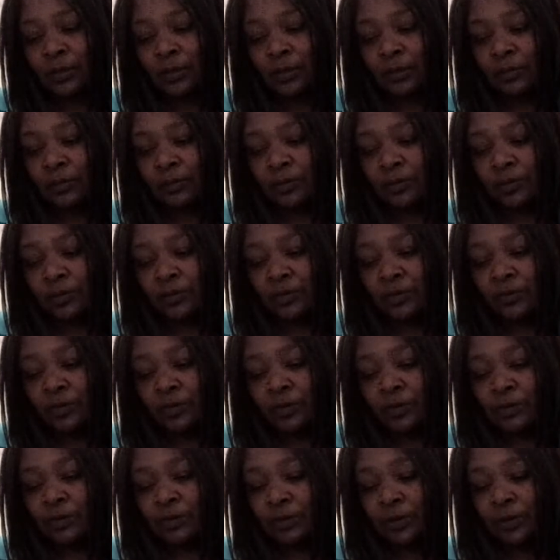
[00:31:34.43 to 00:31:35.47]
When she
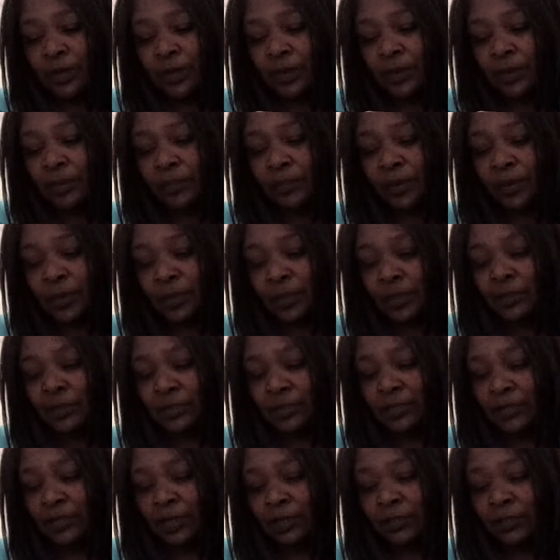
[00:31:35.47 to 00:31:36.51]
wears her headbands, it
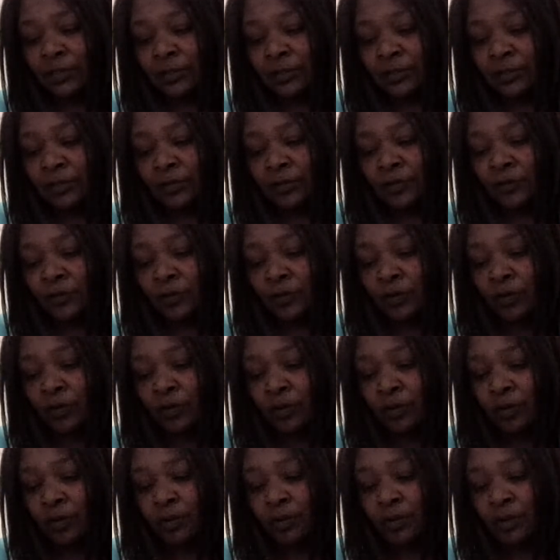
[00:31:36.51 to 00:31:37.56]
actually should fall